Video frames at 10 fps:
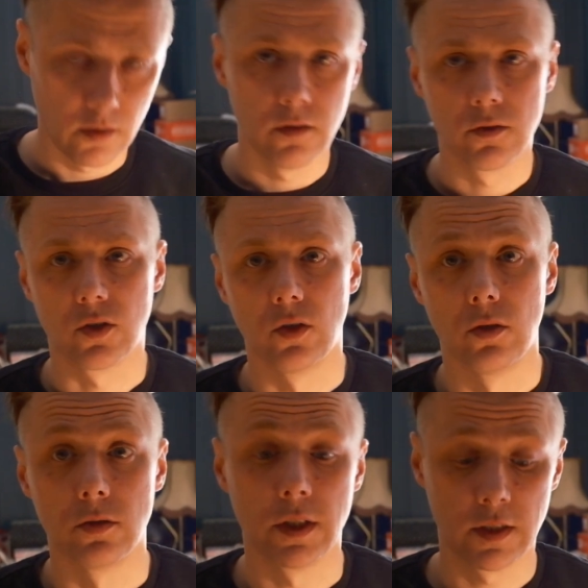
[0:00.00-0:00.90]

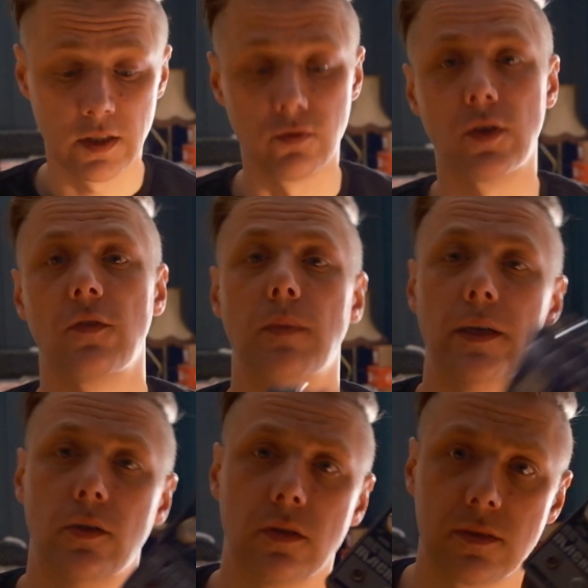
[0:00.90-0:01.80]
So this is one of my
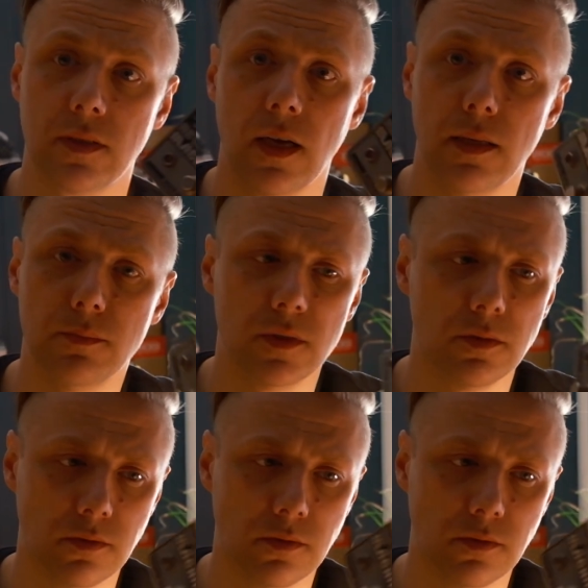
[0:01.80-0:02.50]
all-time